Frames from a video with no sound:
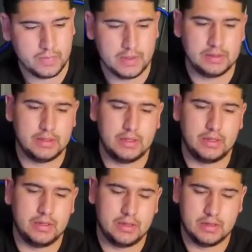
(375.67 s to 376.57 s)
Let's
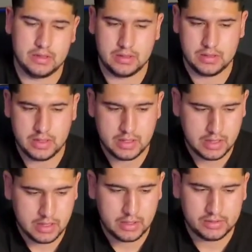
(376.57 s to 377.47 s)
see.
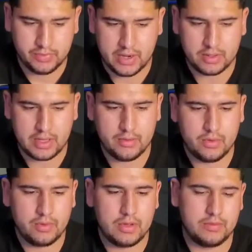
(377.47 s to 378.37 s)
Here's the power
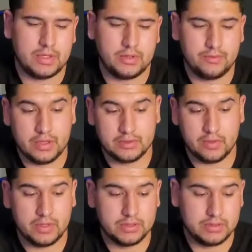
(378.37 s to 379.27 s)
cable. I'm not sure if you guys
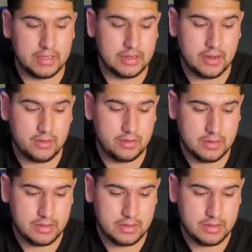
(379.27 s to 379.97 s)
want me to take it out.